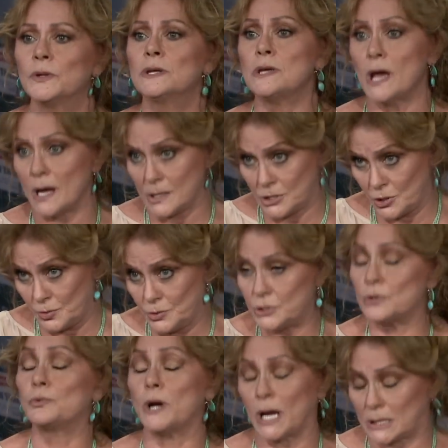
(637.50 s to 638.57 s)
Yes, who
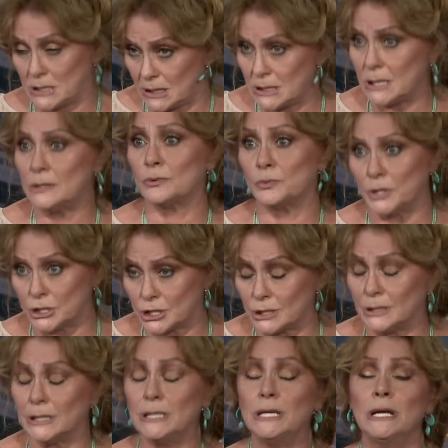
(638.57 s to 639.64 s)
directed it
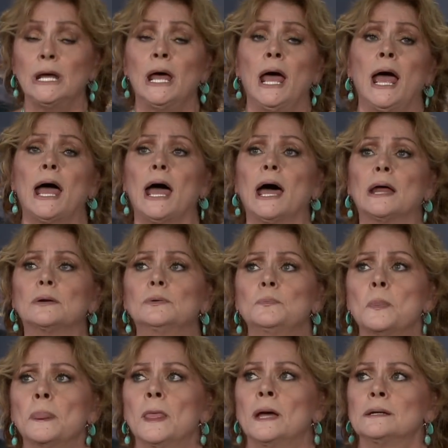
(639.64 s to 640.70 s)
originally. And
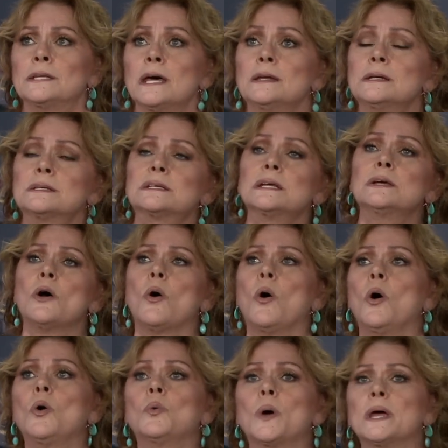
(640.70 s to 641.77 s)
Tennessee
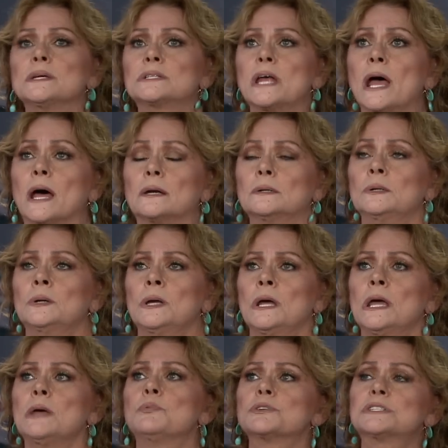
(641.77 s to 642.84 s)
always had,
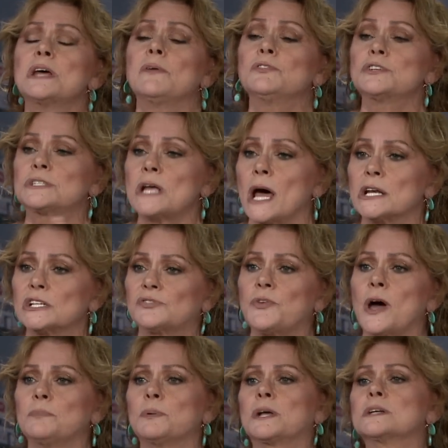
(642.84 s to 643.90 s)
he was never
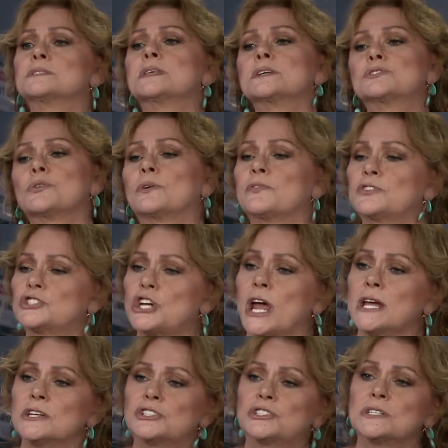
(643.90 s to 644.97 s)
satisfied because they sort of
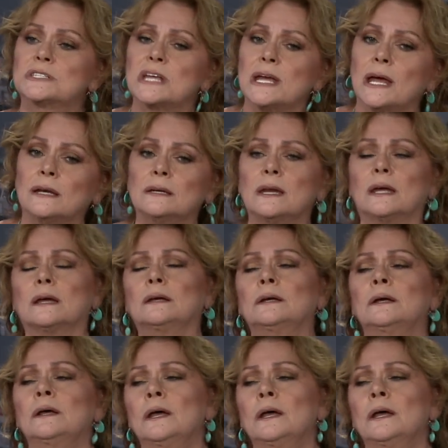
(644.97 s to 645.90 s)
changed his ending.